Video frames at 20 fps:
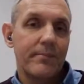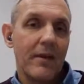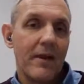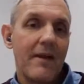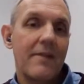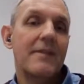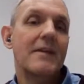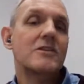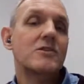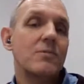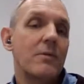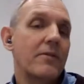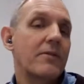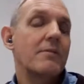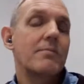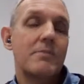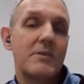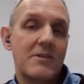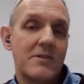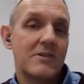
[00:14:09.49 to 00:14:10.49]
And that's what the
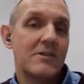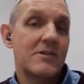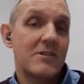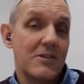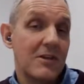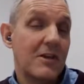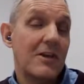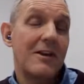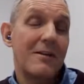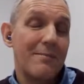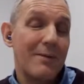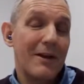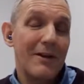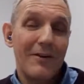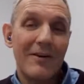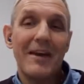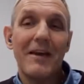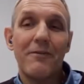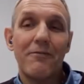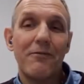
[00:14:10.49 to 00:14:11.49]
businesses are going to be
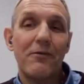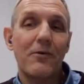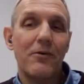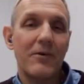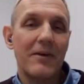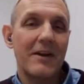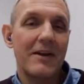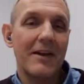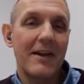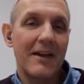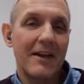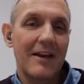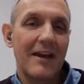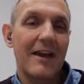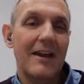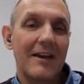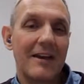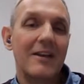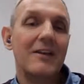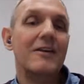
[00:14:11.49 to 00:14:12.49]
looking for in
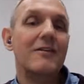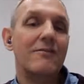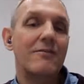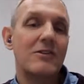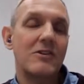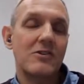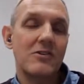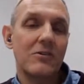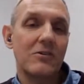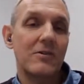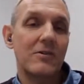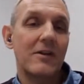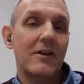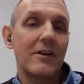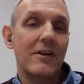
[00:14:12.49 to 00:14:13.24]
any individual